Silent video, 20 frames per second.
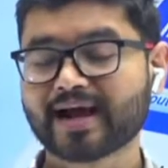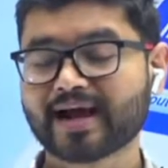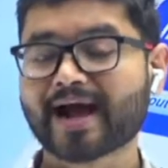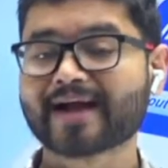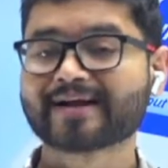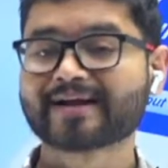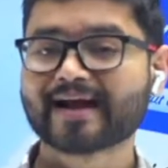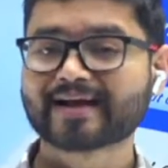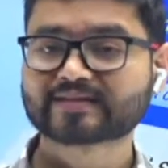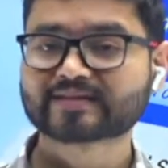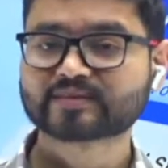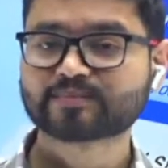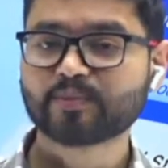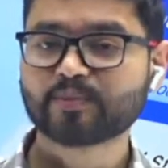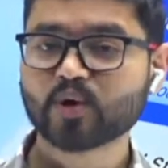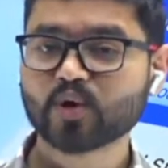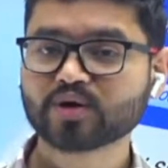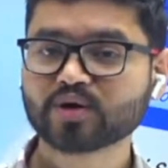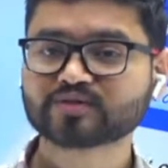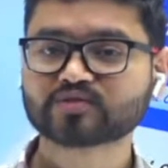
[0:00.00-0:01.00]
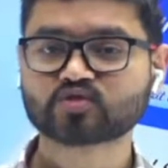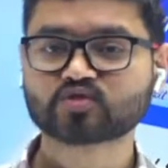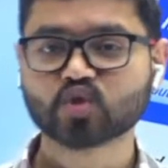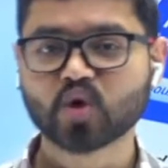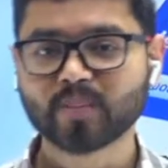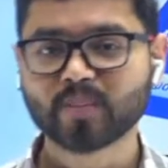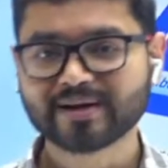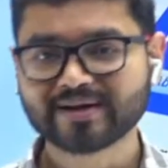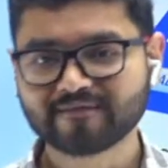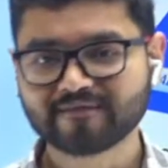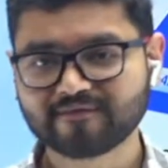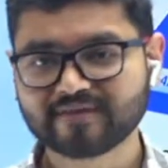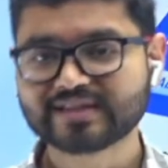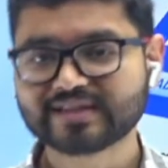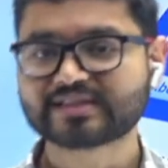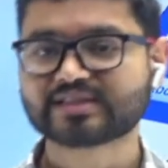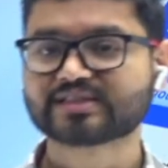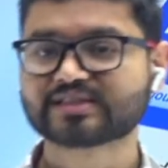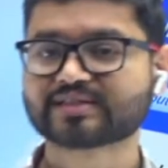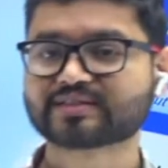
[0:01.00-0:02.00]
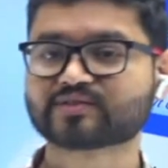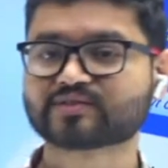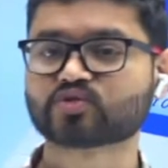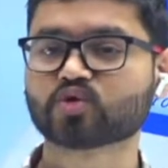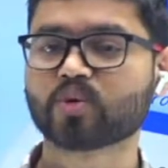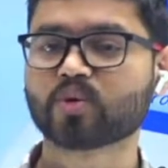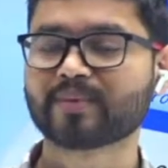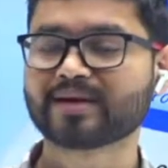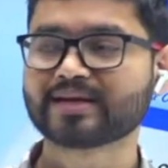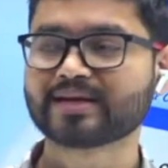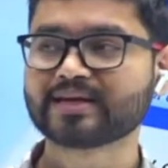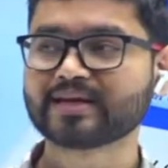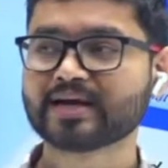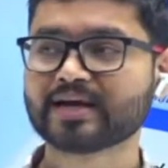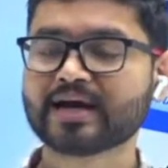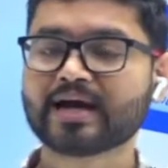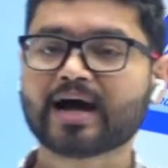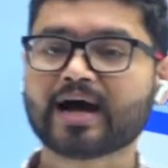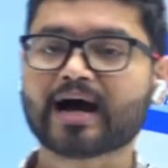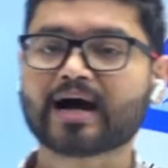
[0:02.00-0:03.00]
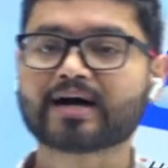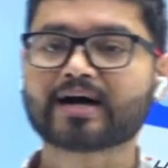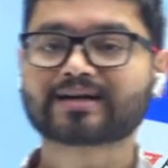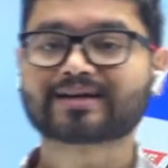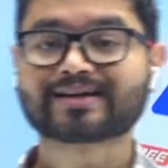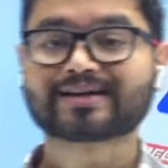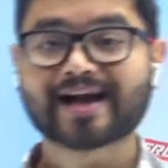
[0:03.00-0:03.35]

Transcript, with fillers: and explore so many features so many uh,